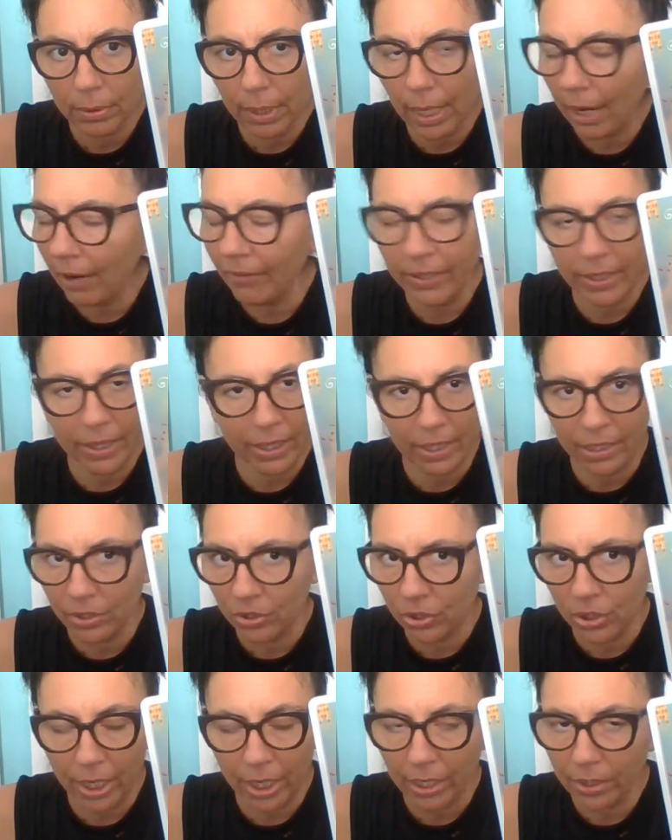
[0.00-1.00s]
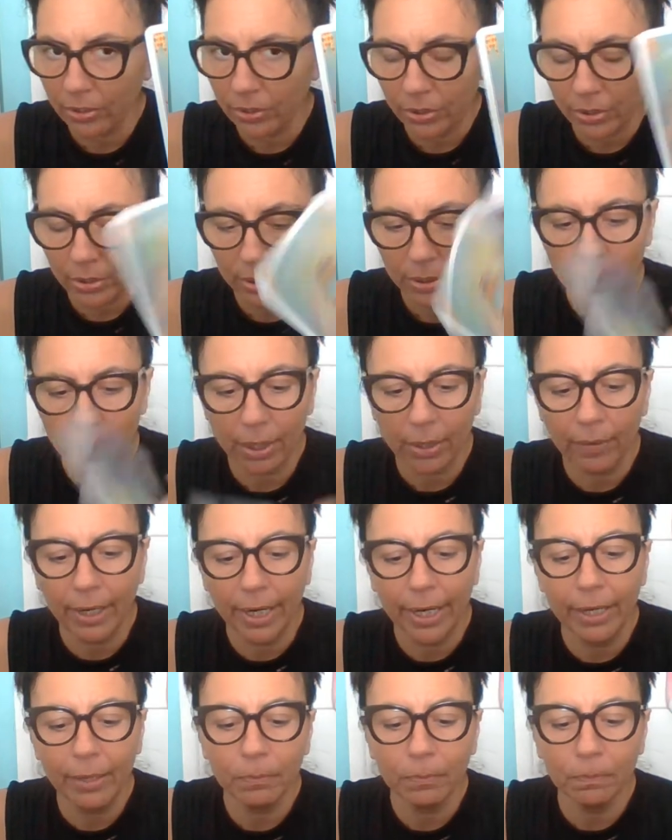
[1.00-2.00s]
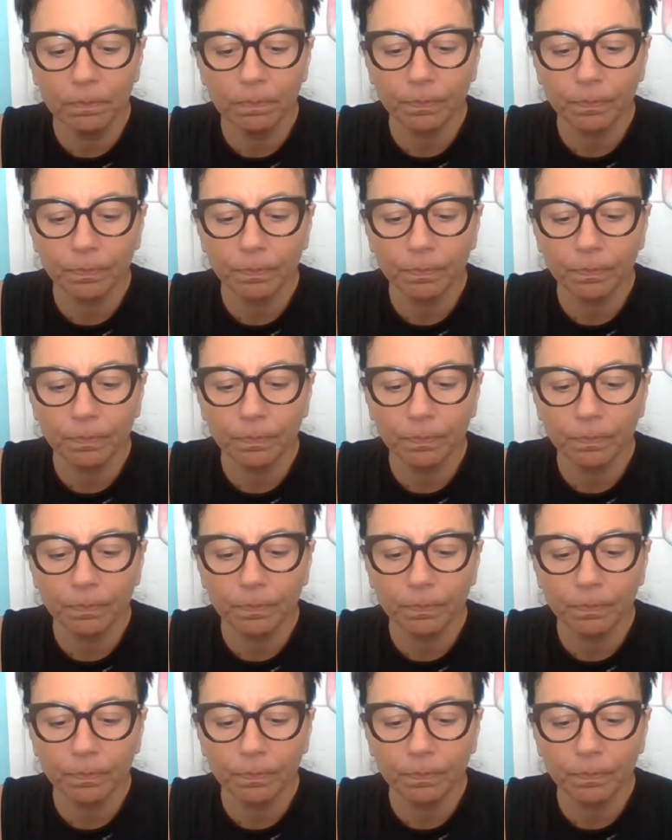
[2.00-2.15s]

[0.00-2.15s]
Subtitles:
everything's changed. All right.